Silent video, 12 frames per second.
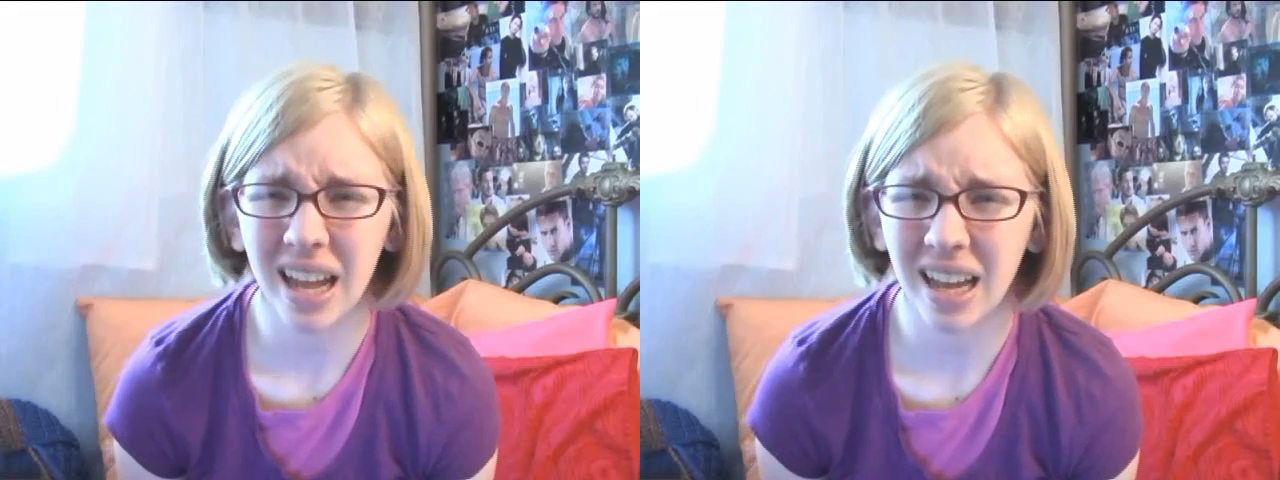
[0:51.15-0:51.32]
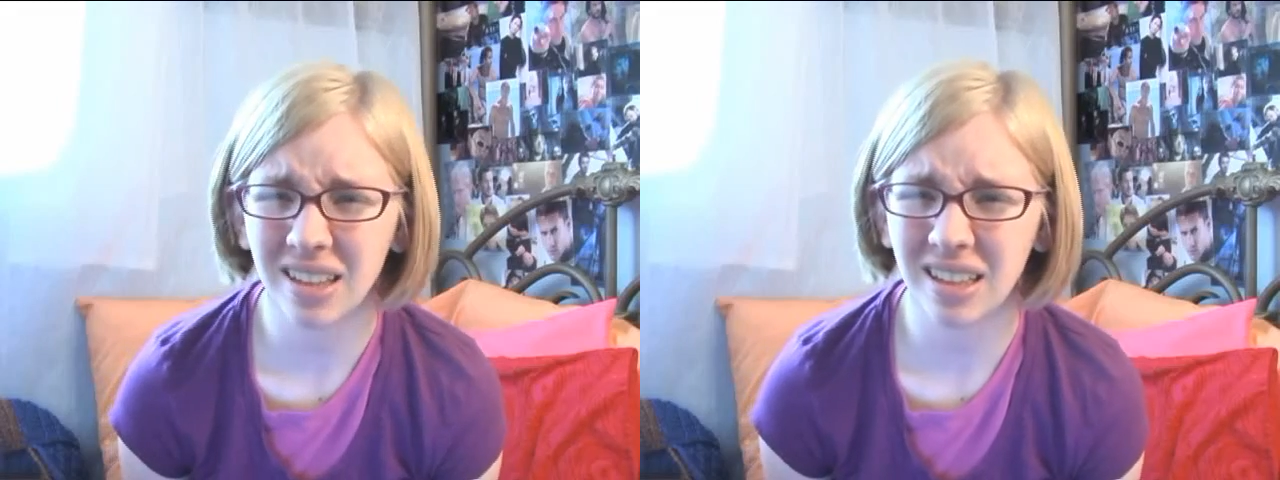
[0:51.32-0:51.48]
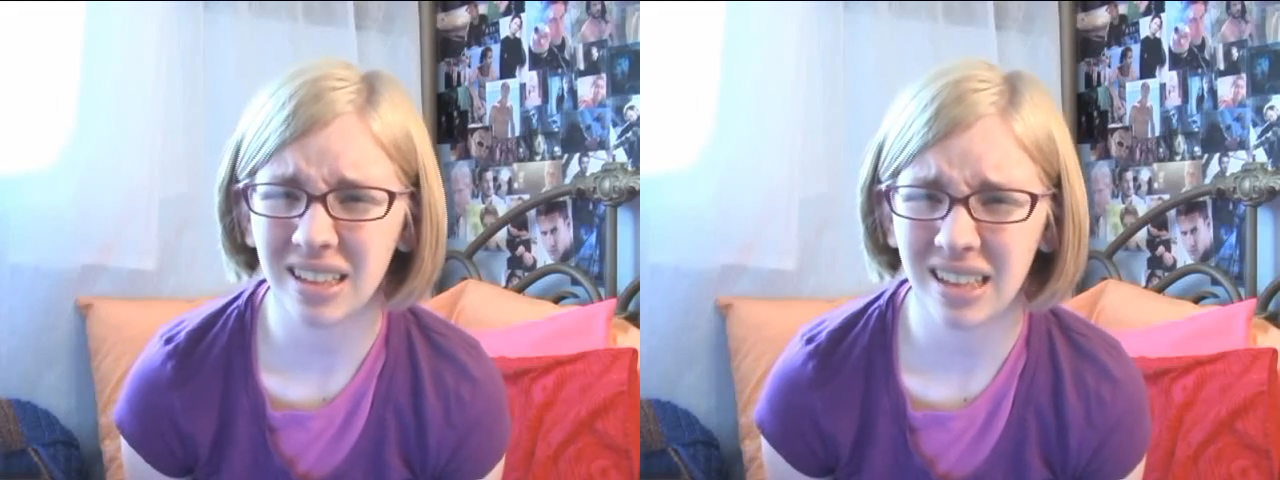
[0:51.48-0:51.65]

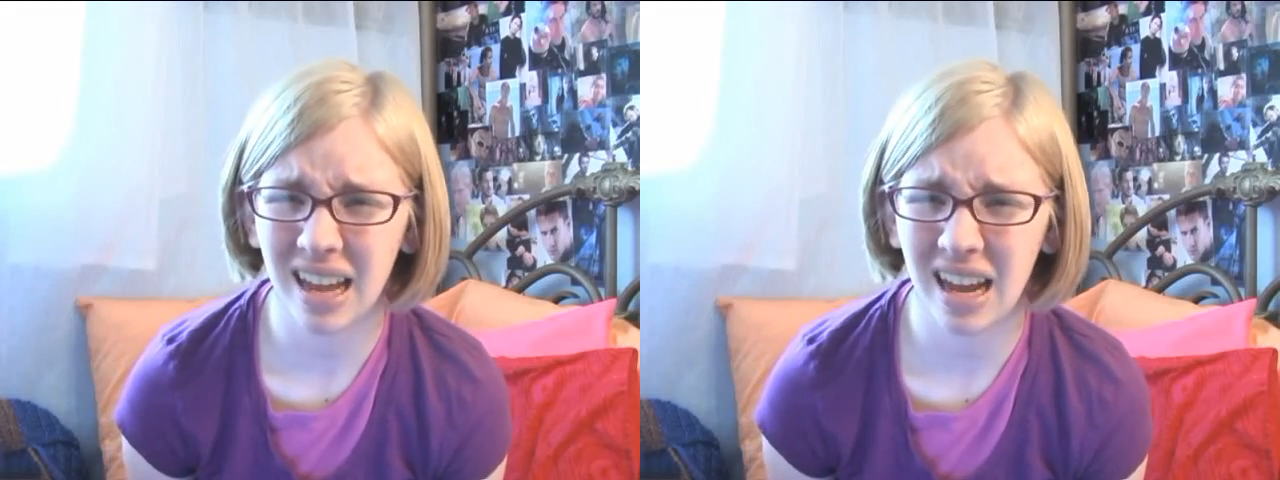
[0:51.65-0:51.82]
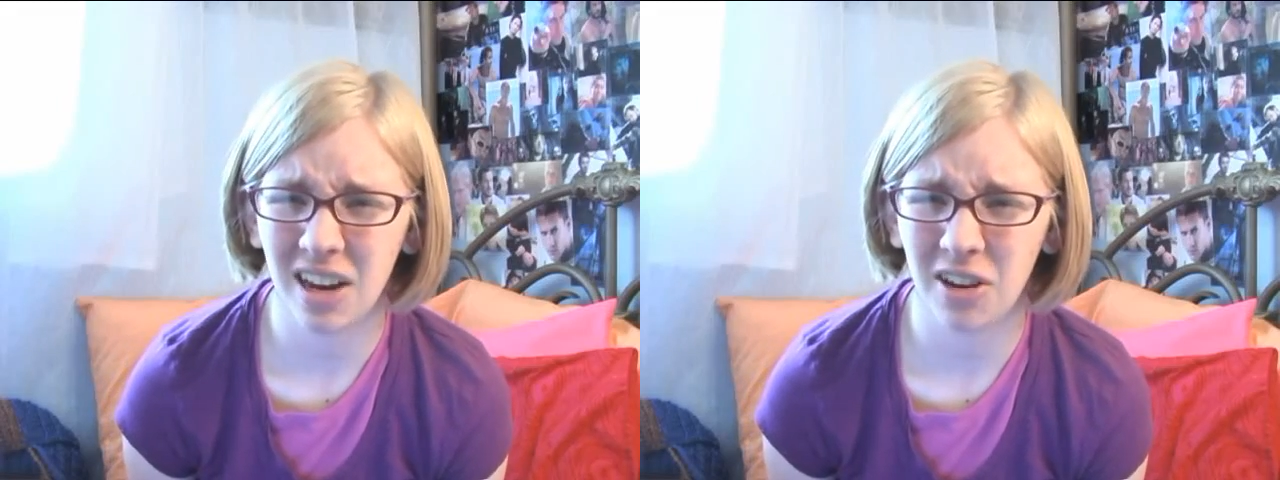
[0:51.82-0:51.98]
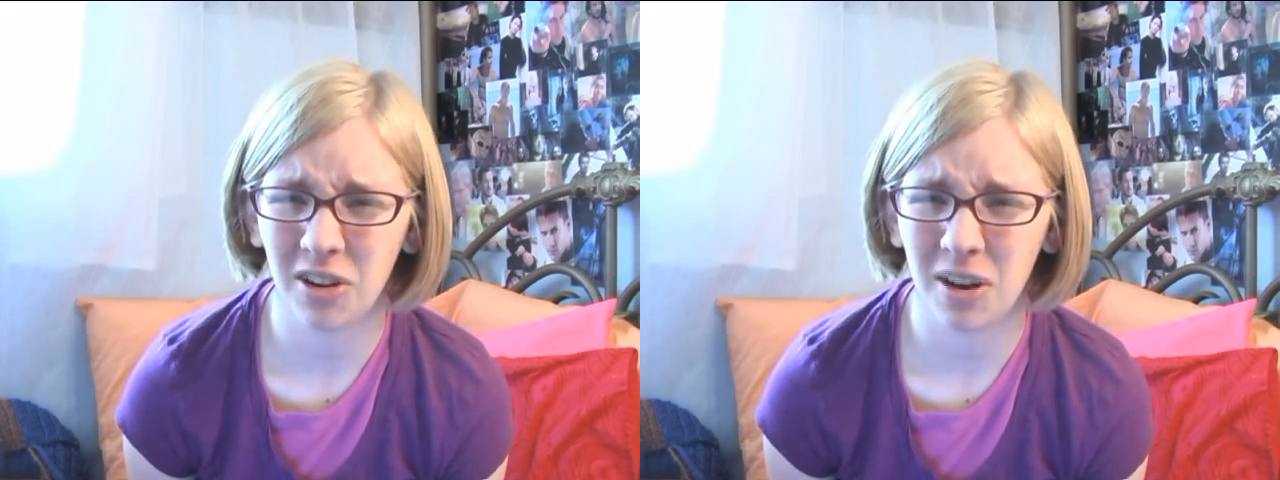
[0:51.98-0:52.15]
castle is
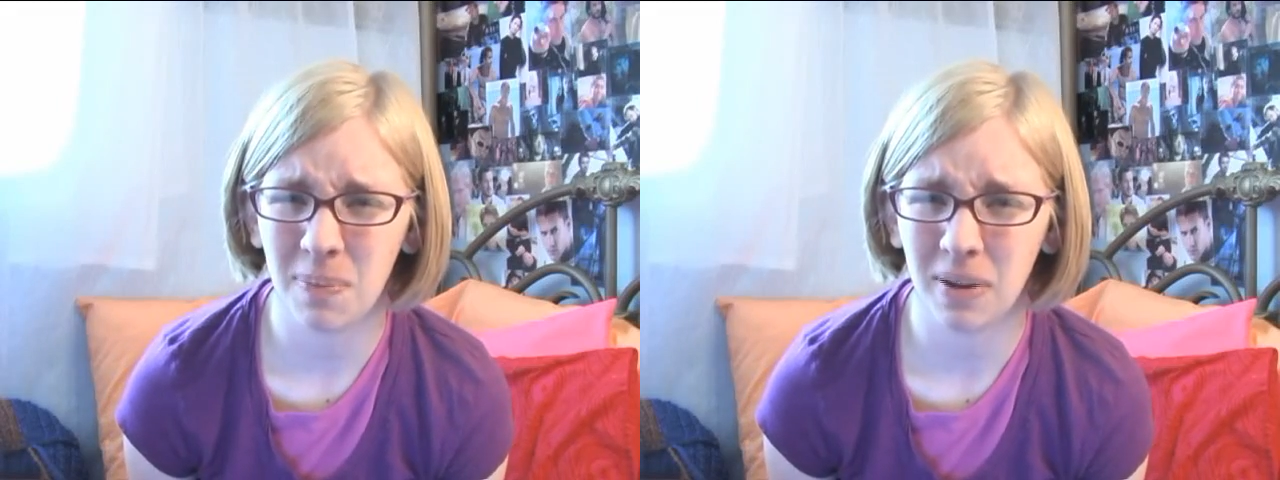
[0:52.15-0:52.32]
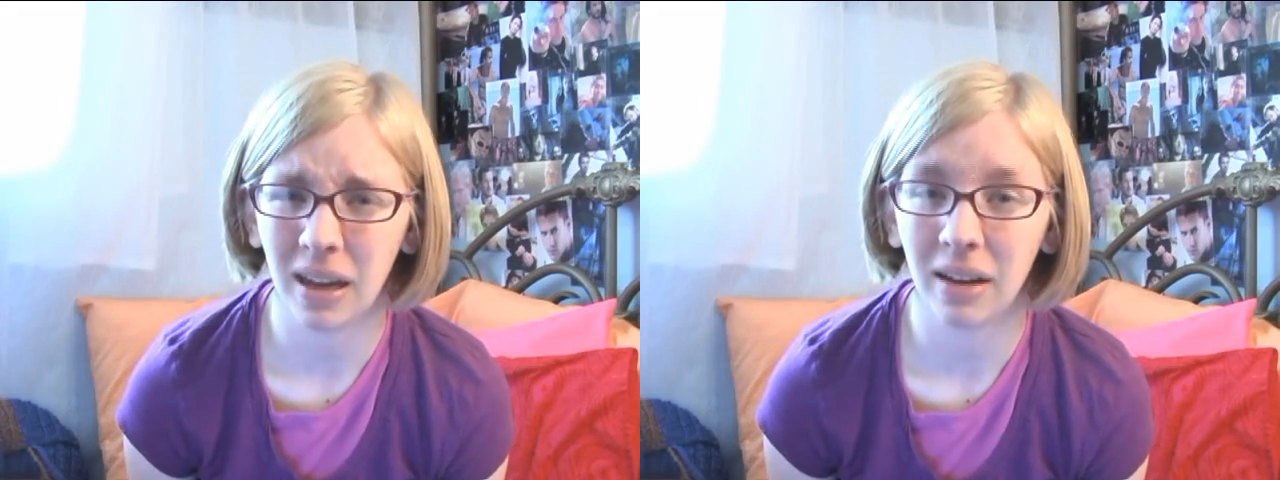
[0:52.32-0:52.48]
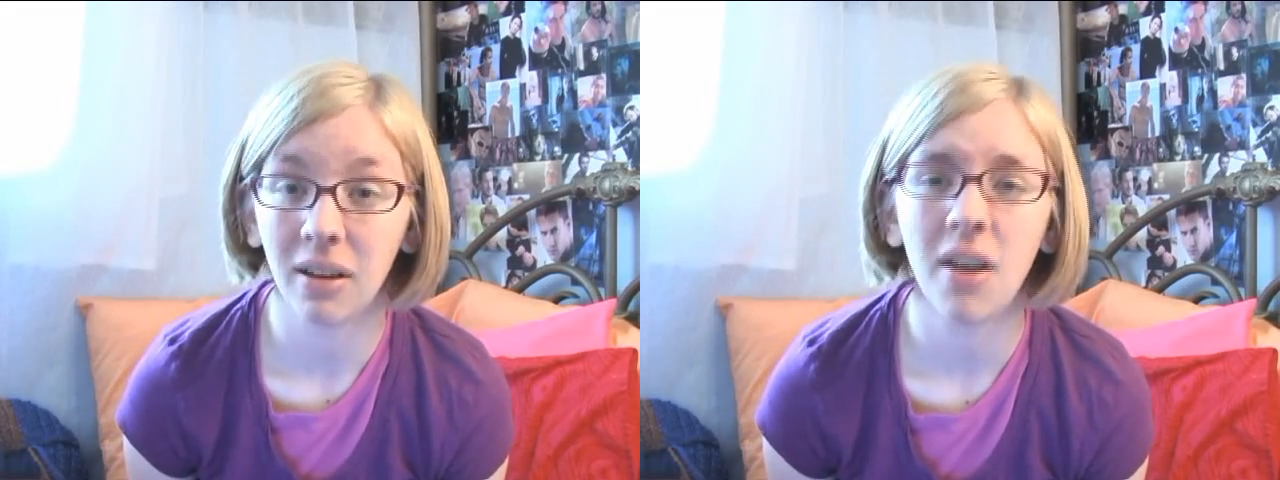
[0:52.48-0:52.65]
kind of
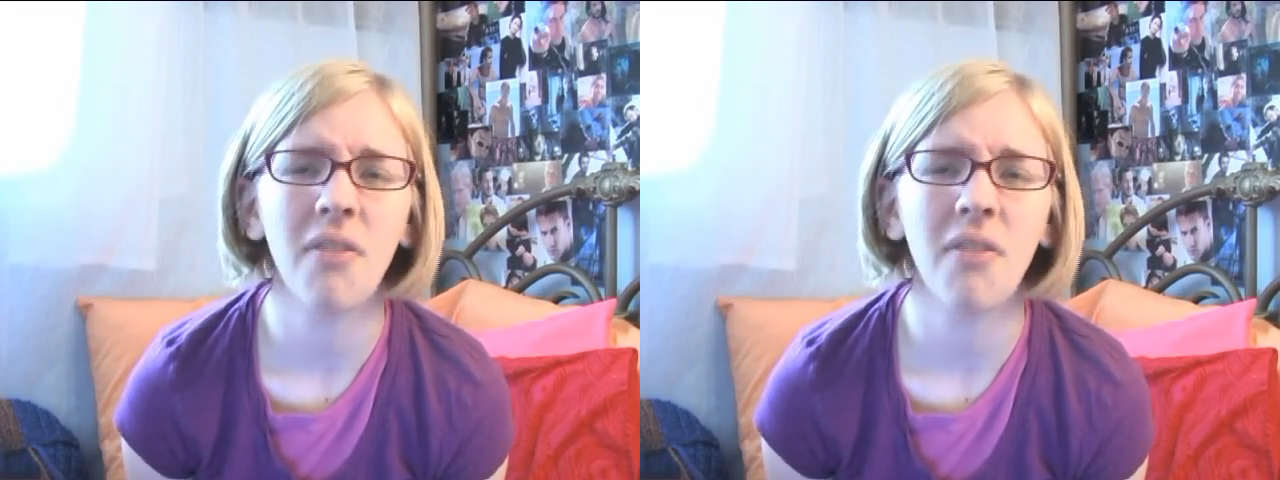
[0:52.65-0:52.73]
creepy.